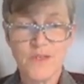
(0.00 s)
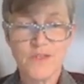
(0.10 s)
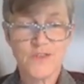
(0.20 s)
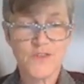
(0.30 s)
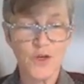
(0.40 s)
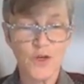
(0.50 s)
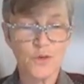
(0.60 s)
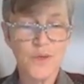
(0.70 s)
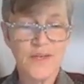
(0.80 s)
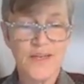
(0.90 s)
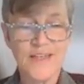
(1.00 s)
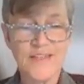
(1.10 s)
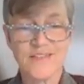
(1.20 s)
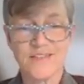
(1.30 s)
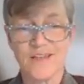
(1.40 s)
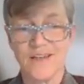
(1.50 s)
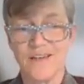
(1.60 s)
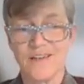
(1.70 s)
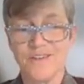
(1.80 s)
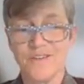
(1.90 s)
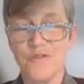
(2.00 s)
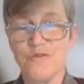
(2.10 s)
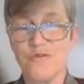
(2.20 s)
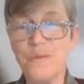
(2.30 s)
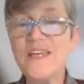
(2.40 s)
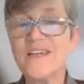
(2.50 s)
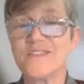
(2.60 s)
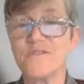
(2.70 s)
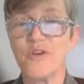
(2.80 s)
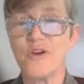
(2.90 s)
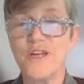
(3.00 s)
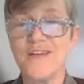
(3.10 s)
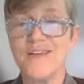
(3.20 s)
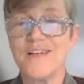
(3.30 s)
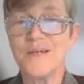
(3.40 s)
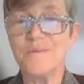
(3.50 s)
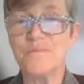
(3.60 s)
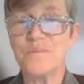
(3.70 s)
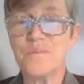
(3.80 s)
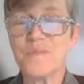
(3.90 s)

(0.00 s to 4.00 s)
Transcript: So it's uh, for me it's a very um,